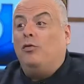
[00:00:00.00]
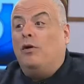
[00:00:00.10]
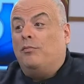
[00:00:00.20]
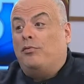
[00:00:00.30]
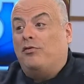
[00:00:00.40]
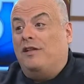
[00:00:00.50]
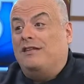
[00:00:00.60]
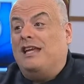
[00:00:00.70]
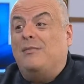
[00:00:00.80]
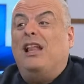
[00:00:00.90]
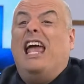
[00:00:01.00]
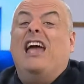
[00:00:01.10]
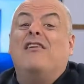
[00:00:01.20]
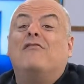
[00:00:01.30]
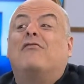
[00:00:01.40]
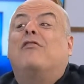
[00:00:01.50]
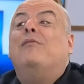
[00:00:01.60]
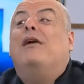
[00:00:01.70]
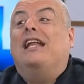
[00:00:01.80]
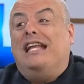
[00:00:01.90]
with one person at the table, everybody,
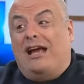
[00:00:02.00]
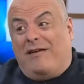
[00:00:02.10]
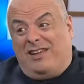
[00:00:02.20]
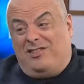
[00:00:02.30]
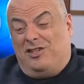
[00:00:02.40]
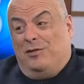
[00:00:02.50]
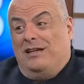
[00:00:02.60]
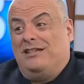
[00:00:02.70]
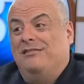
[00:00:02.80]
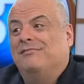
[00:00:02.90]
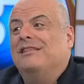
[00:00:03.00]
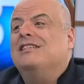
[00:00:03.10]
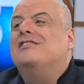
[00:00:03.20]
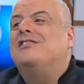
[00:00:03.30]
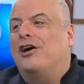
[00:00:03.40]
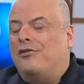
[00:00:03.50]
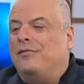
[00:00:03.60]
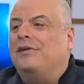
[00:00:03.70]
everybody now has to do yes. it. Gotcha. So